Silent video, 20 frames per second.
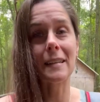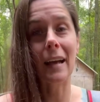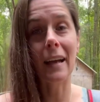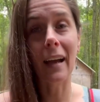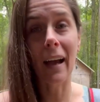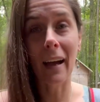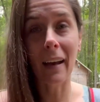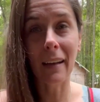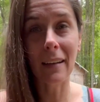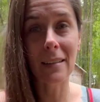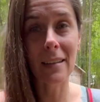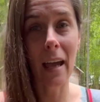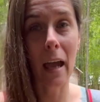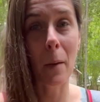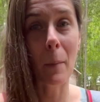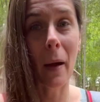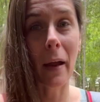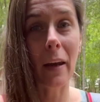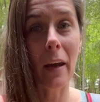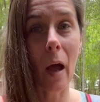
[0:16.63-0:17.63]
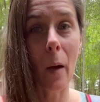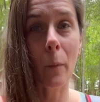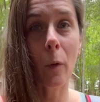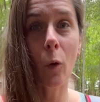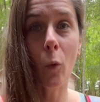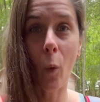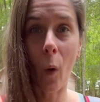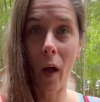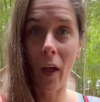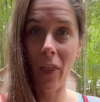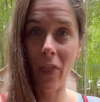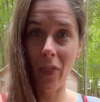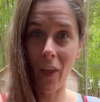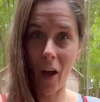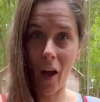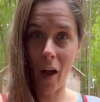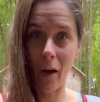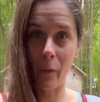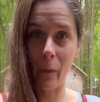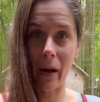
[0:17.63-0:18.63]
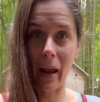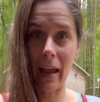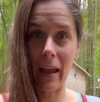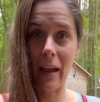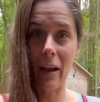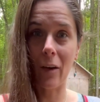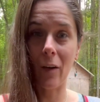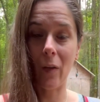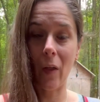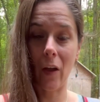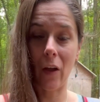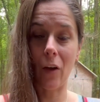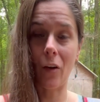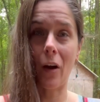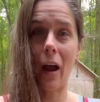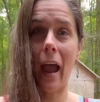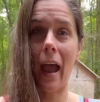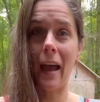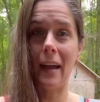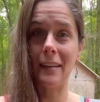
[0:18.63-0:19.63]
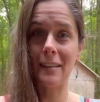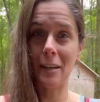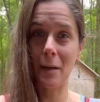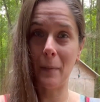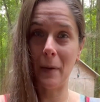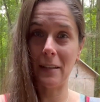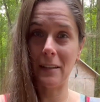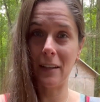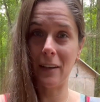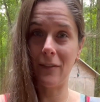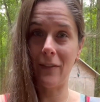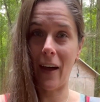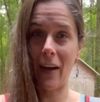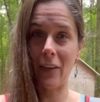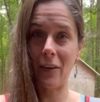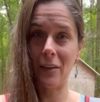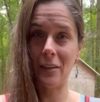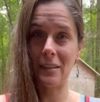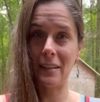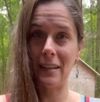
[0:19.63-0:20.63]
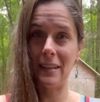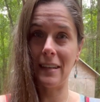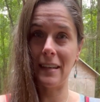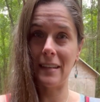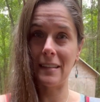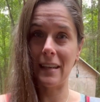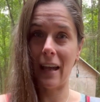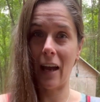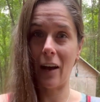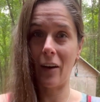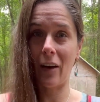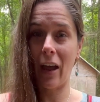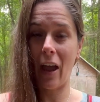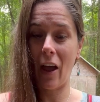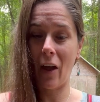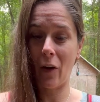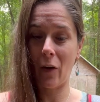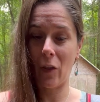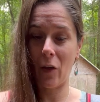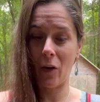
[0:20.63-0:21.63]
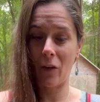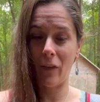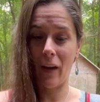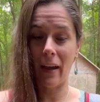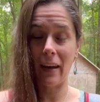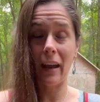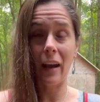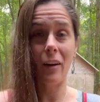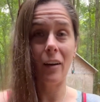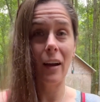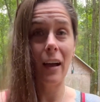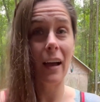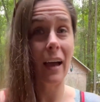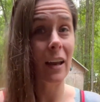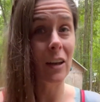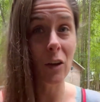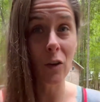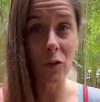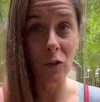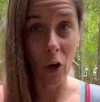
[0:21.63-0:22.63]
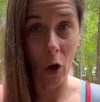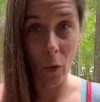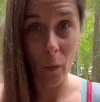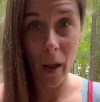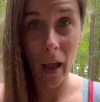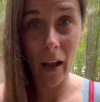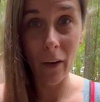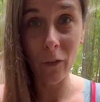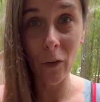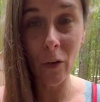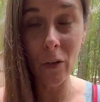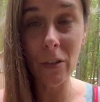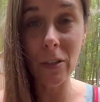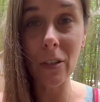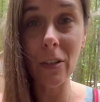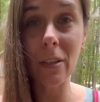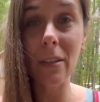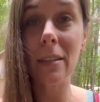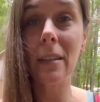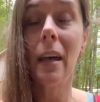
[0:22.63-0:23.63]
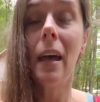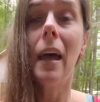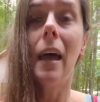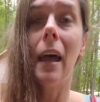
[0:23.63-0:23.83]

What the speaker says: I gotta say, my number one thought when I hear that your hens are missing feathers in this area or their vent area and you don't have roosters